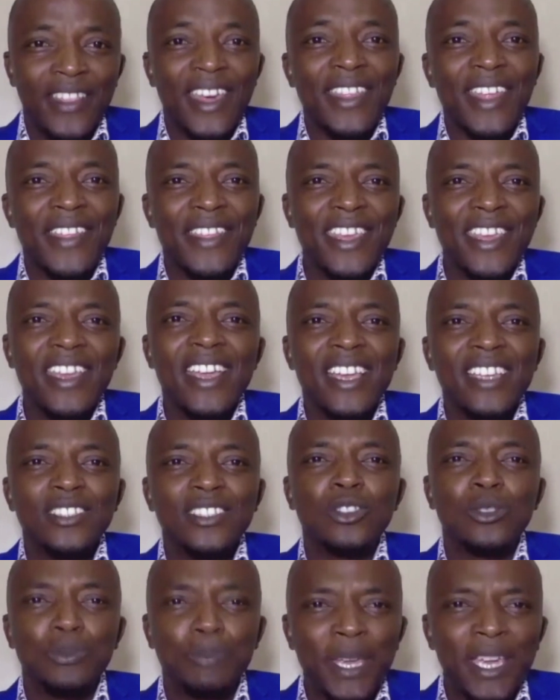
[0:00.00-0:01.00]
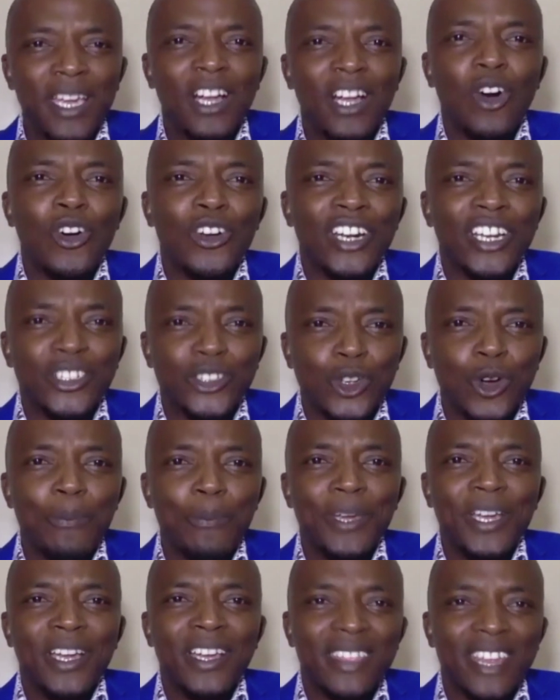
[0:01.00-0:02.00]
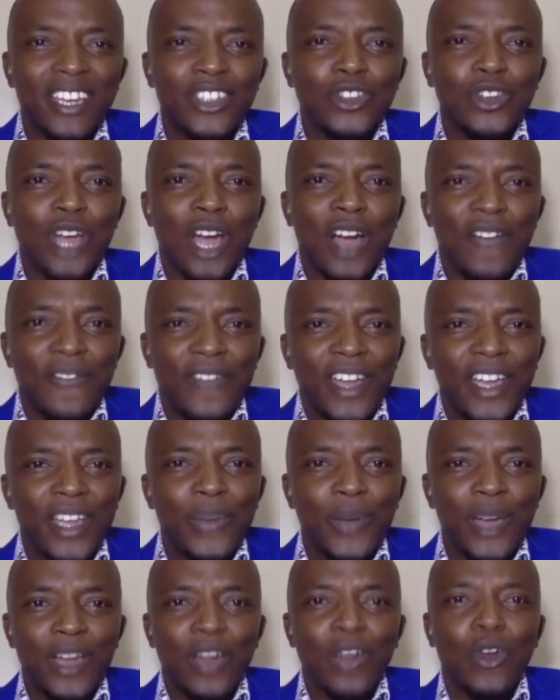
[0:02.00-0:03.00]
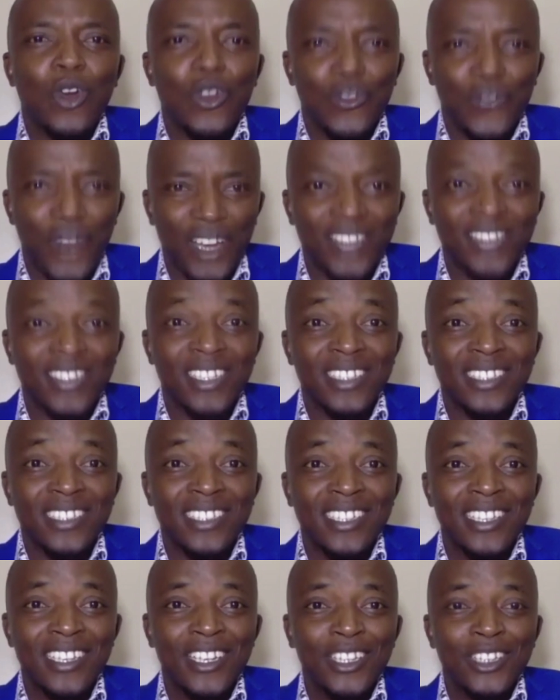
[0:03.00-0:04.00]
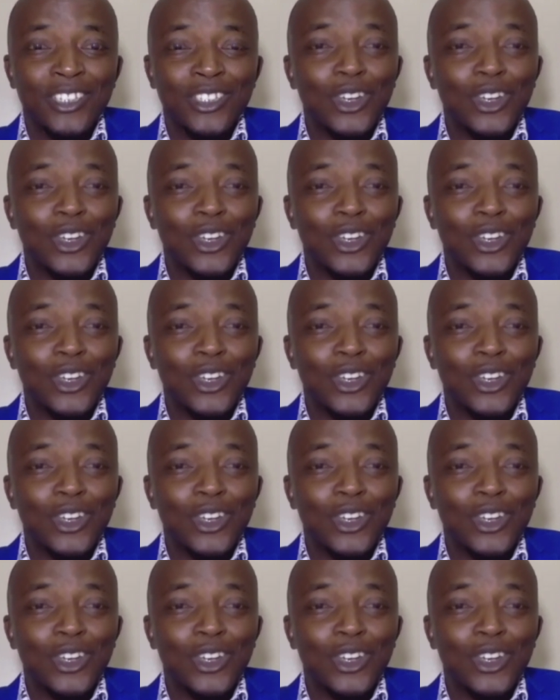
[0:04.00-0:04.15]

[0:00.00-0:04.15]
The other thing is speak on a topic that you are very well conversant.